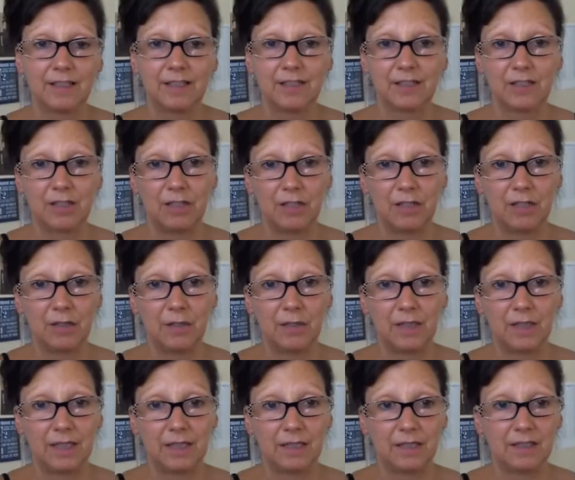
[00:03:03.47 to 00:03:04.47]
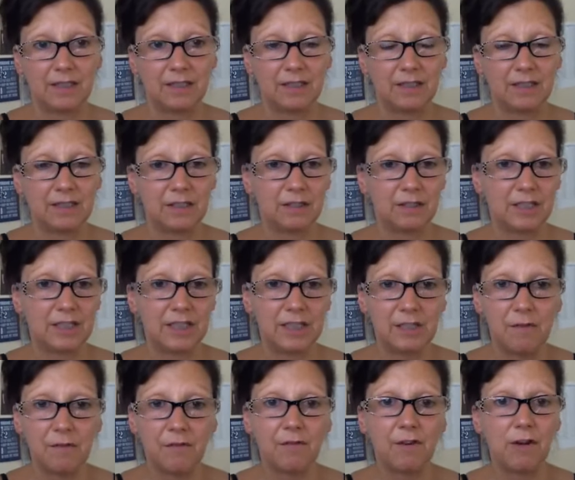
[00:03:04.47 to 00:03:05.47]
So, you know, there's
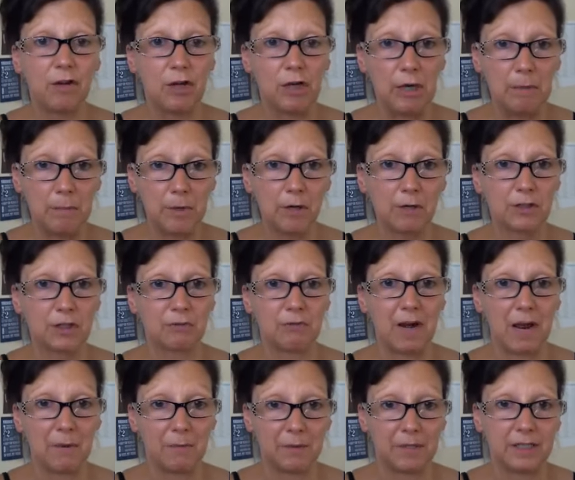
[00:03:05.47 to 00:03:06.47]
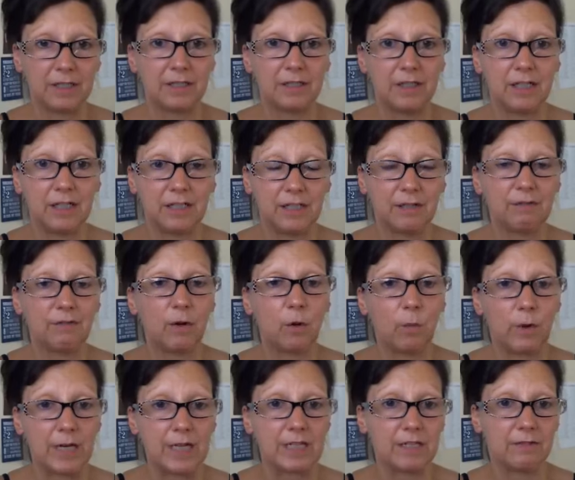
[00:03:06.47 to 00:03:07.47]
different hormones around in
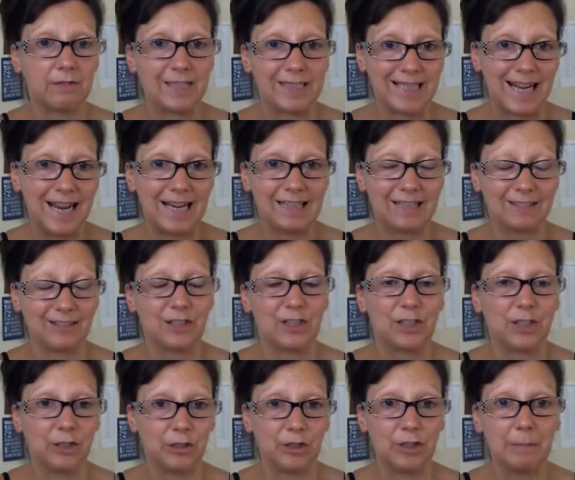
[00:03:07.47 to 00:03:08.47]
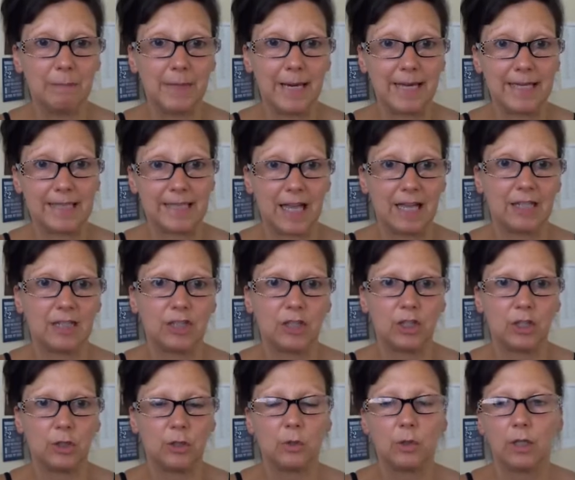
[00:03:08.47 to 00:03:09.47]
different weeks of your cycle, so it does make sense
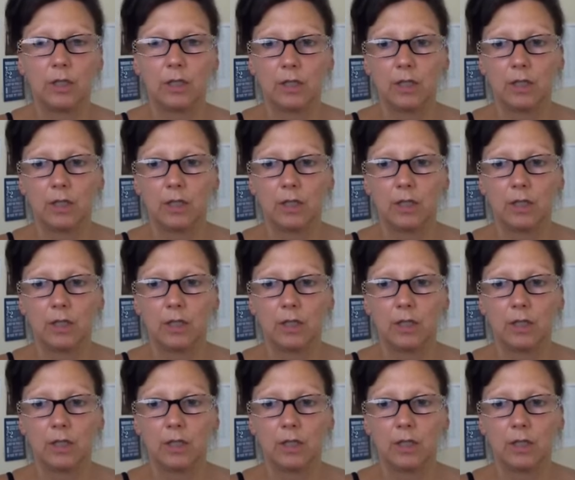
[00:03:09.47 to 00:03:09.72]
to